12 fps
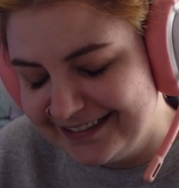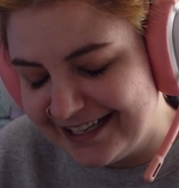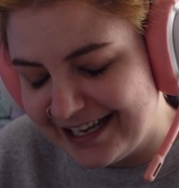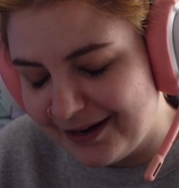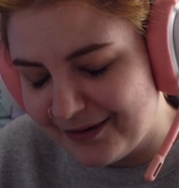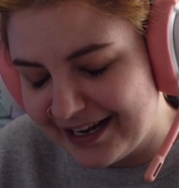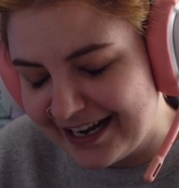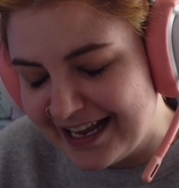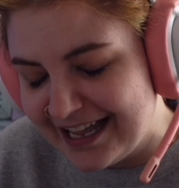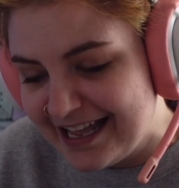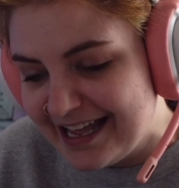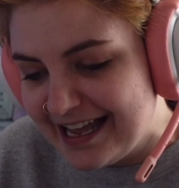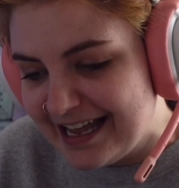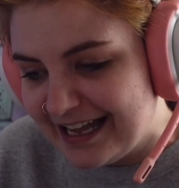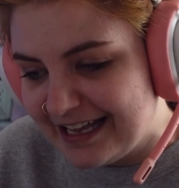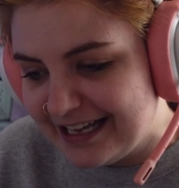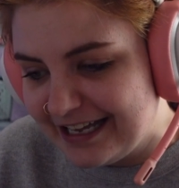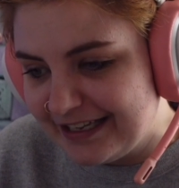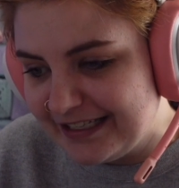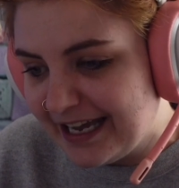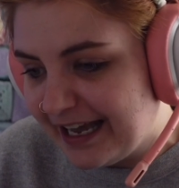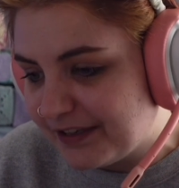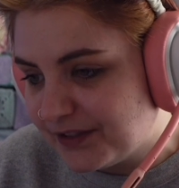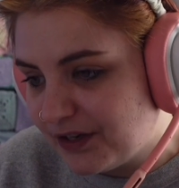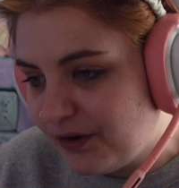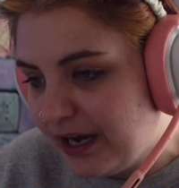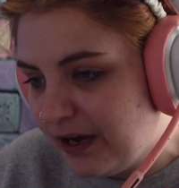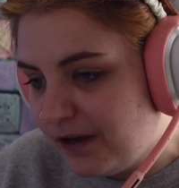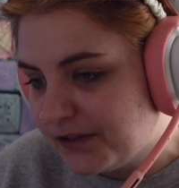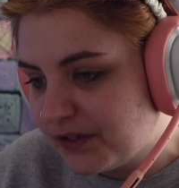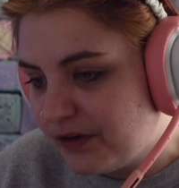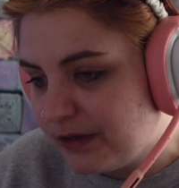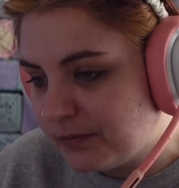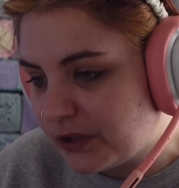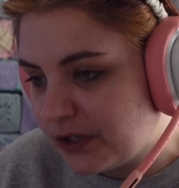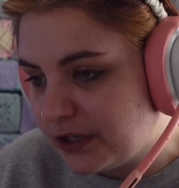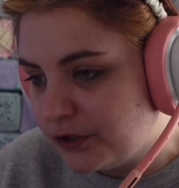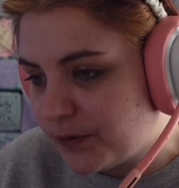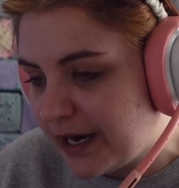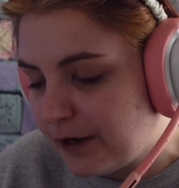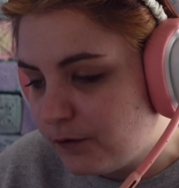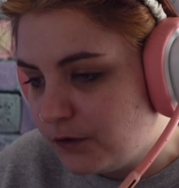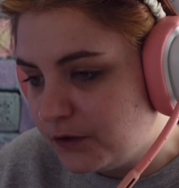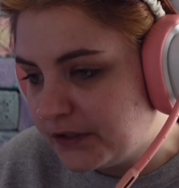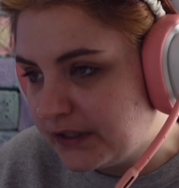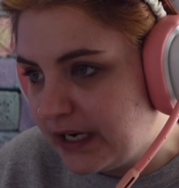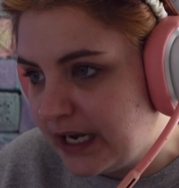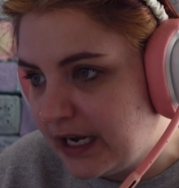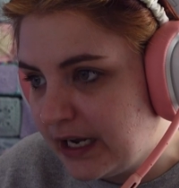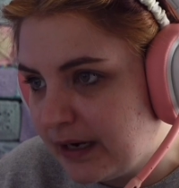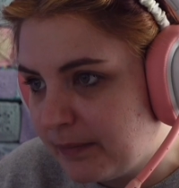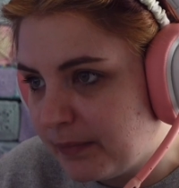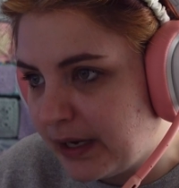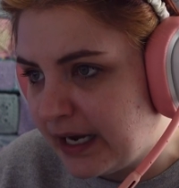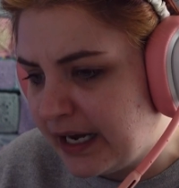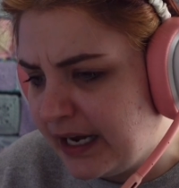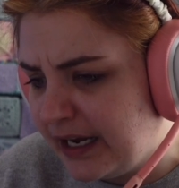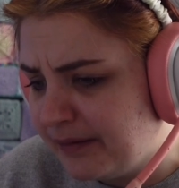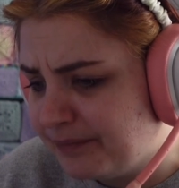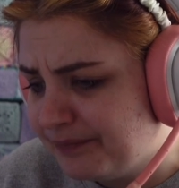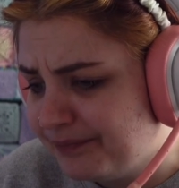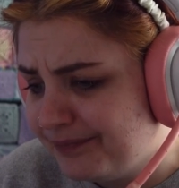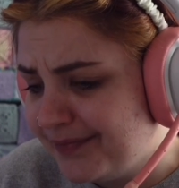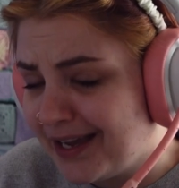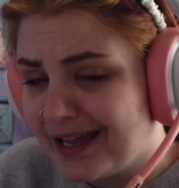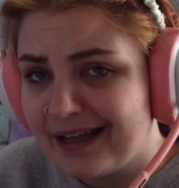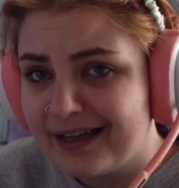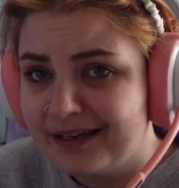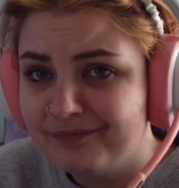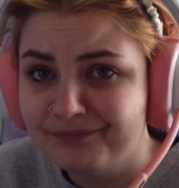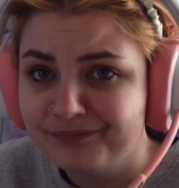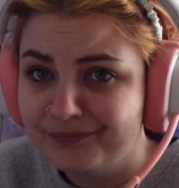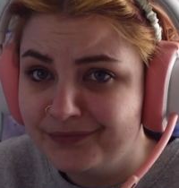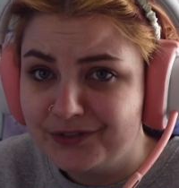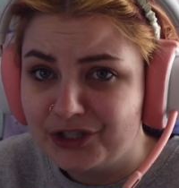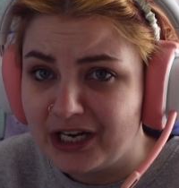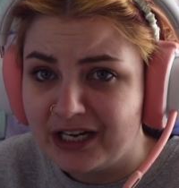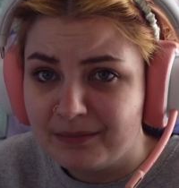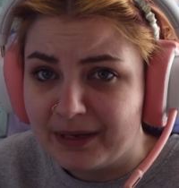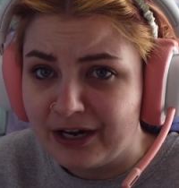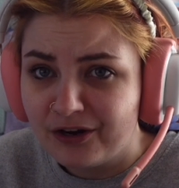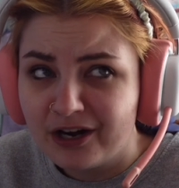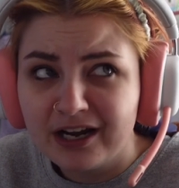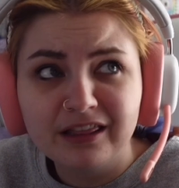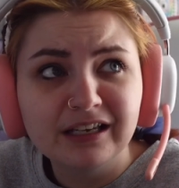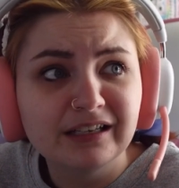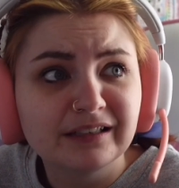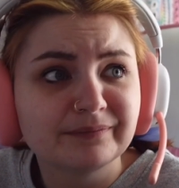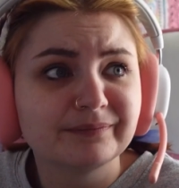Anyway, yeah, so I also am starting Drackle today by a guy, J.D. Baker, I think.